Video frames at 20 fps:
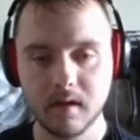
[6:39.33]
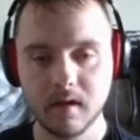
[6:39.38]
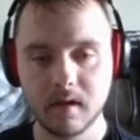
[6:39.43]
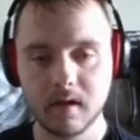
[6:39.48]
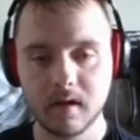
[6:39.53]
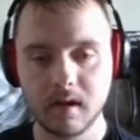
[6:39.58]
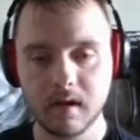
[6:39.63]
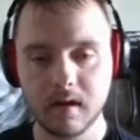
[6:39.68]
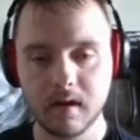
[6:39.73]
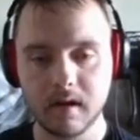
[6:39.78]

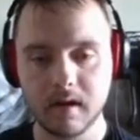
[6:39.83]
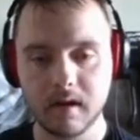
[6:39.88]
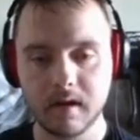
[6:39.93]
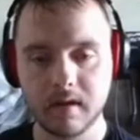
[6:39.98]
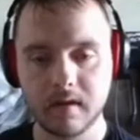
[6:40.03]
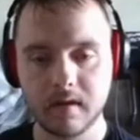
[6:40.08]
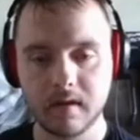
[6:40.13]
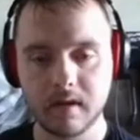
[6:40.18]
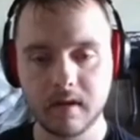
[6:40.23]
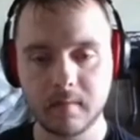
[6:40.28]
Okay,
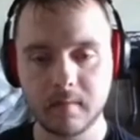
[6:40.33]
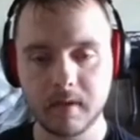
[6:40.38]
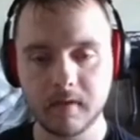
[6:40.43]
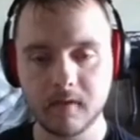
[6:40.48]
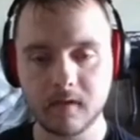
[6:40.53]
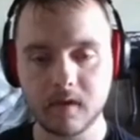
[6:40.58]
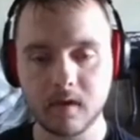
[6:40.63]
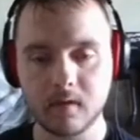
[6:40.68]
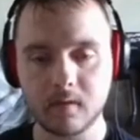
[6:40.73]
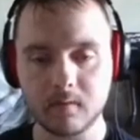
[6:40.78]
clearly I
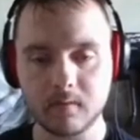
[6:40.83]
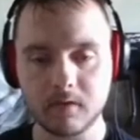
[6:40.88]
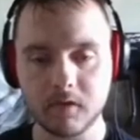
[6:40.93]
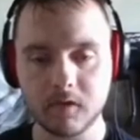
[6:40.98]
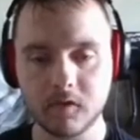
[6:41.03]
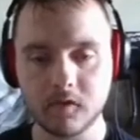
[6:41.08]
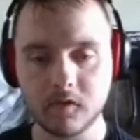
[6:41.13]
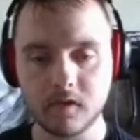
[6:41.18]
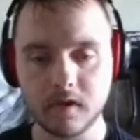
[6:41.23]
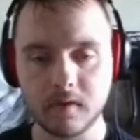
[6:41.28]
miss... Oh,
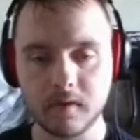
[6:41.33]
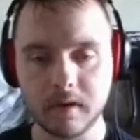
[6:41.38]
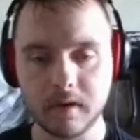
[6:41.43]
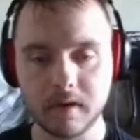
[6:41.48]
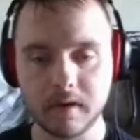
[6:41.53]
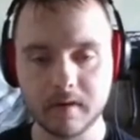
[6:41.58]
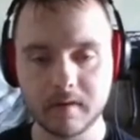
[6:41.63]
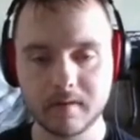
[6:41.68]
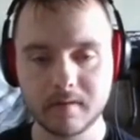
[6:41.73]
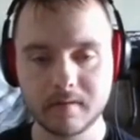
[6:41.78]
there's a note
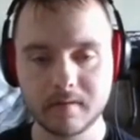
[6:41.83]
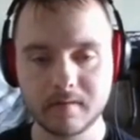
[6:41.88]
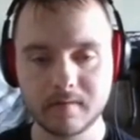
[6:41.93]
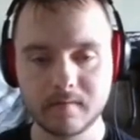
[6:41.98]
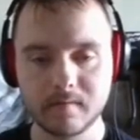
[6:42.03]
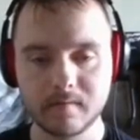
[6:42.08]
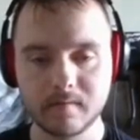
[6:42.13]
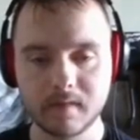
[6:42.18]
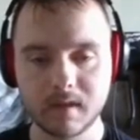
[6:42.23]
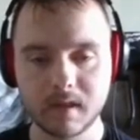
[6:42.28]
here.
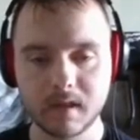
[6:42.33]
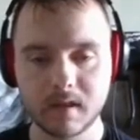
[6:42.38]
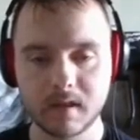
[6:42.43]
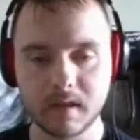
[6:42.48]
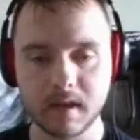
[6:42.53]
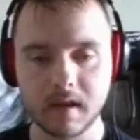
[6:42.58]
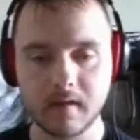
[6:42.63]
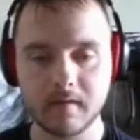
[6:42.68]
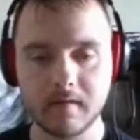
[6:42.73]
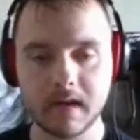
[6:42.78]

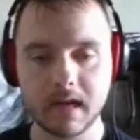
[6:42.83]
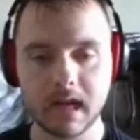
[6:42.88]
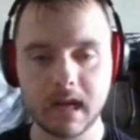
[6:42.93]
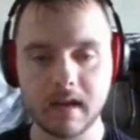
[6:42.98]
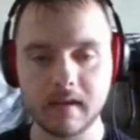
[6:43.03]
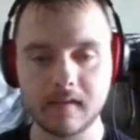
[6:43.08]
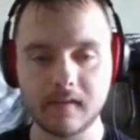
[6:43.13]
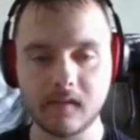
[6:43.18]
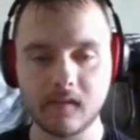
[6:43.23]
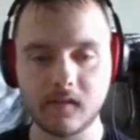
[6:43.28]
Every
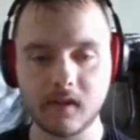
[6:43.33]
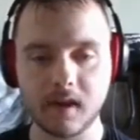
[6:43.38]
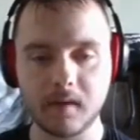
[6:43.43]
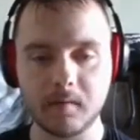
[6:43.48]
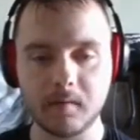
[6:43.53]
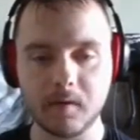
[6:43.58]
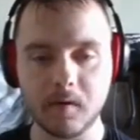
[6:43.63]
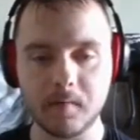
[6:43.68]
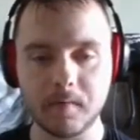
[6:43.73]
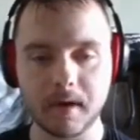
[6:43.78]
day is the
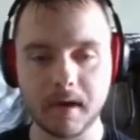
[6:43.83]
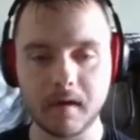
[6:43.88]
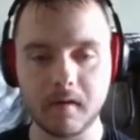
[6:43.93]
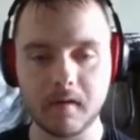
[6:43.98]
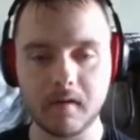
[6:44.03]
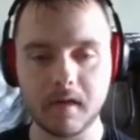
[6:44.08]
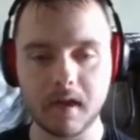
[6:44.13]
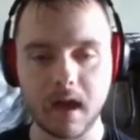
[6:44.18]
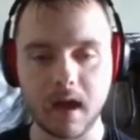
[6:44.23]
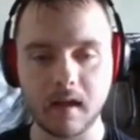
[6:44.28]
same loop. I go
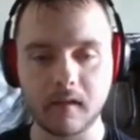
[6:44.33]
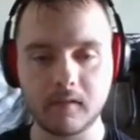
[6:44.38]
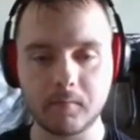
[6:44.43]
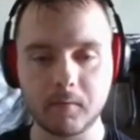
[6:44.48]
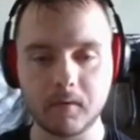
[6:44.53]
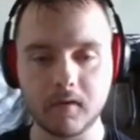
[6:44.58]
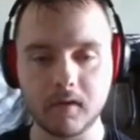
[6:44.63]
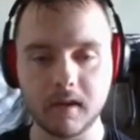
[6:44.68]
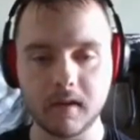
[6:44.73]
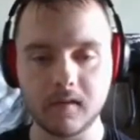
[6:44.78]
to the
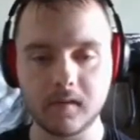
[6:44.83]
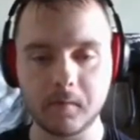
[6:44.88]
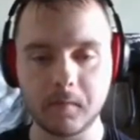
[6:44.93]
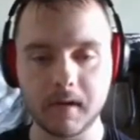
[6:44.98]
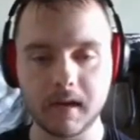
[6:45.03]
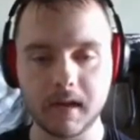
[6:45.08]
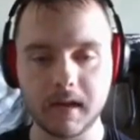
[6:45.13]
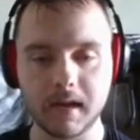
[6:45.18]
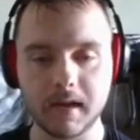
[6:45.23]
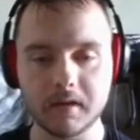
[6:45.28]
hospital, get some
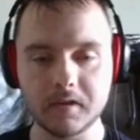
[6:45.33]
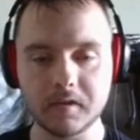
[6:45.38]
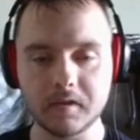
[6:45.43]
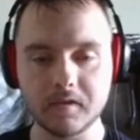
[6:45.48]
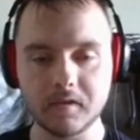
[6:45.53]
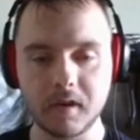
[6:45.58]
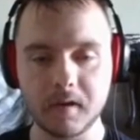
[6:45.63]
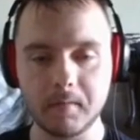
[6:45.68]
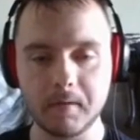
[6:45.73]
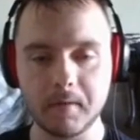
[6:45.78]
medication,
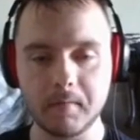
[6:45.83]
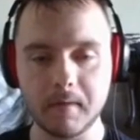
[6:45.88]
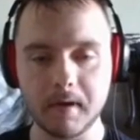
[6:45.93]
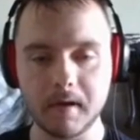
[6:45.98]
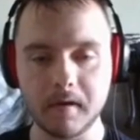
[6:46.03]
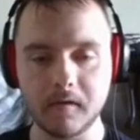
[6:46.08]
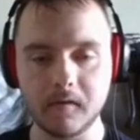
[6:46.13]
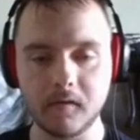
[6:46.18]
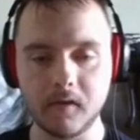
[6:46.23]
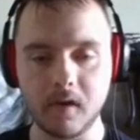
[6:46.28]
try to be a
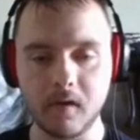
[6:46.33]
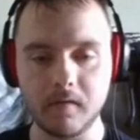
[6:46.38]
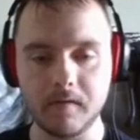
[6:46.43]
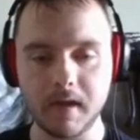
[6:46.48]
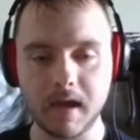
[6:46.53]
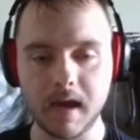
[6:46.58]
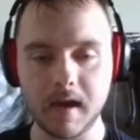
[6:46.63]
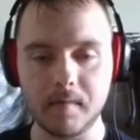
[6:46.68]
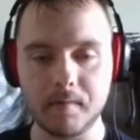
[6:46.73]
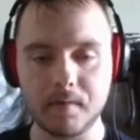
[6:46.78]
better self.
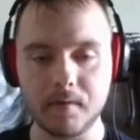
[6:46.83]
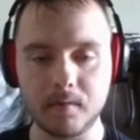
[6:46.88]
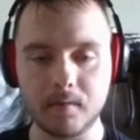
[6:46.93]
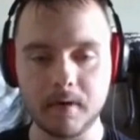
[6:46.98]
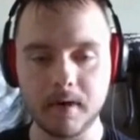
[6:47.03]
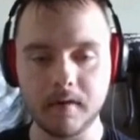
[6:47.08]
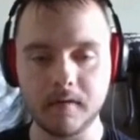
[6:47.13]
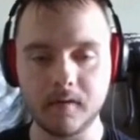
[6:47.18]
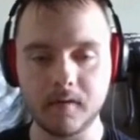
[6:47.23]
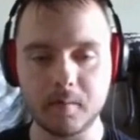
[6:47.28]
Yeah, but
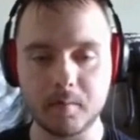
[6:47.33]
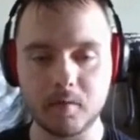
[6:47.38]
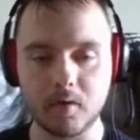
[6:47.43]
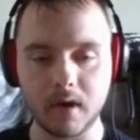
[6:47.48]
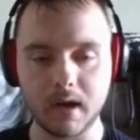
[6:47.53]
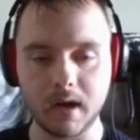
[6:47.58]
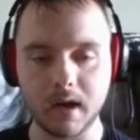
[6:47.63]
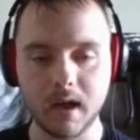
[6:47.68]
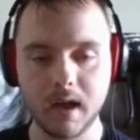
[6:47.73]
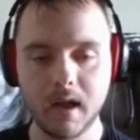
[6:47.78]
what is the
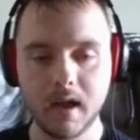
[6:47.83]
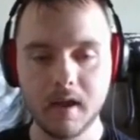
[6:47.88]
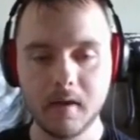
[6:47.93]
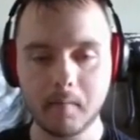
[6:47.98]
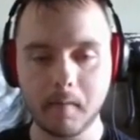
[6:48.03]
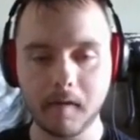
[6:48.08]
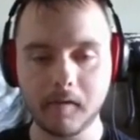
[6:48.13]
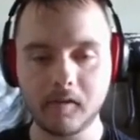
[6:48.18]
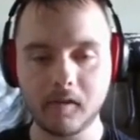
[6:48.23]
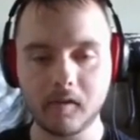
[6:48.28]
point?
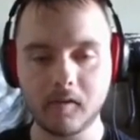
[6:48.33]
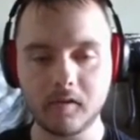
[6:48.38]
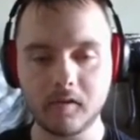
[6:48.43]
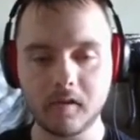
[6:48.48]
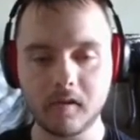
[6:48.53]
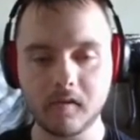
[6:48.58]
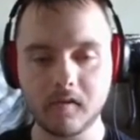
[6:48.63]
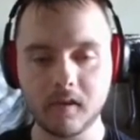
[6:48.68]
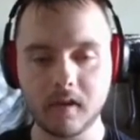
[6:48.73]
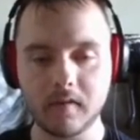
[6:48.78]
My sister
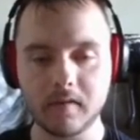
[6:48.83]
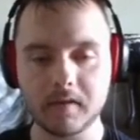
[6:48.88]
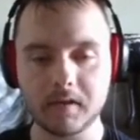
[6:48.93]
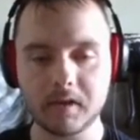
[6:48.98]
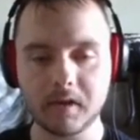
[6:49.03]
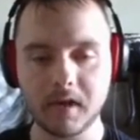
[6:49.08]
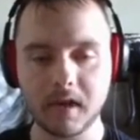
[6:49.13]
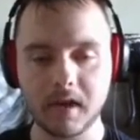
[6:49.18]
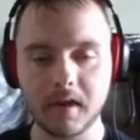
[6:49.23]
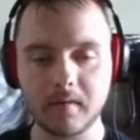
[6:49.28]
doesn't give a
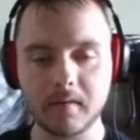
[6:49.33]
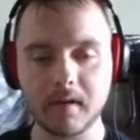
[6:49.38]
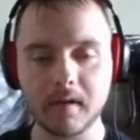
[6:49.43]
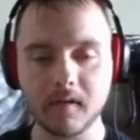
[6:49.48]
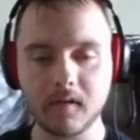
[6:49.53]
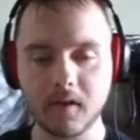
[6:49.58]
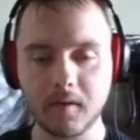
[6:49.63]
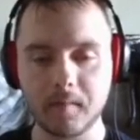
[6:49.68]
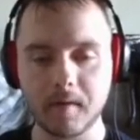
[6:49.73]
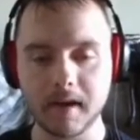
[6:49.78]
shit
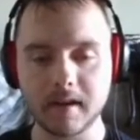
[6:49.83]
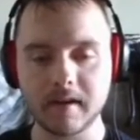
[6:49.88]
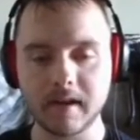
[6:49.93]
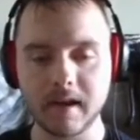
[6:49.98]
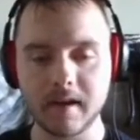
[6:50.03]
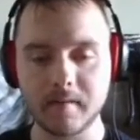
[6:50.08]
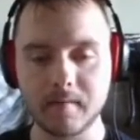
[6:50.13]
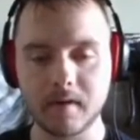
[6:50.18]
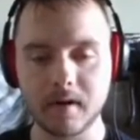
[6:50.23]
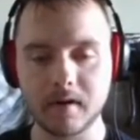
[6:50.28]
anyways. I might
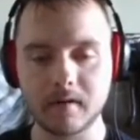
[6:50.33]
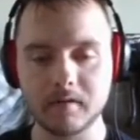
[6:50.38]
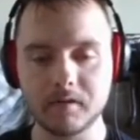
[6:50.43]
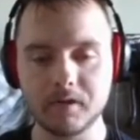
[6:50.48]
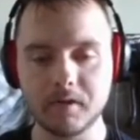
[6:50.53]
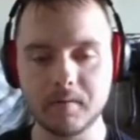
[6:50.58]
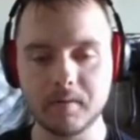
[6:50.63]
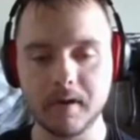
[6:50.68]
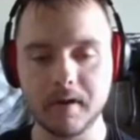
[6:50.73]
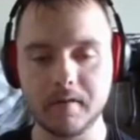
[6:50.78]
die tomorrow and
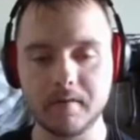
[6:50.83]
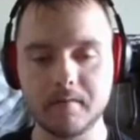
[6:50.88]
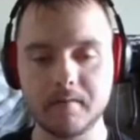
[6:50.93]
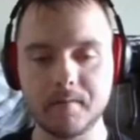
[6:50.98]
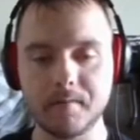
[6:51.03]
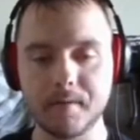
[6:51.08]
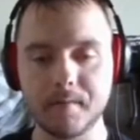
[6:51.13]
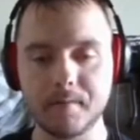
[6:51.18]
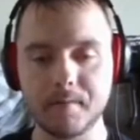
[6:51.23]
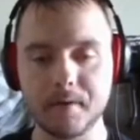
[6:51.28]
she won't even
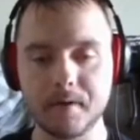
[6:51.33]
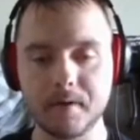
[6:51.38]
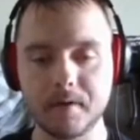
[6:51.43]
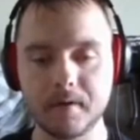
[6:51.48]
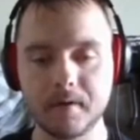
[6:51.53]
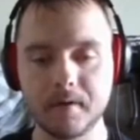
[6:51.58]
remember.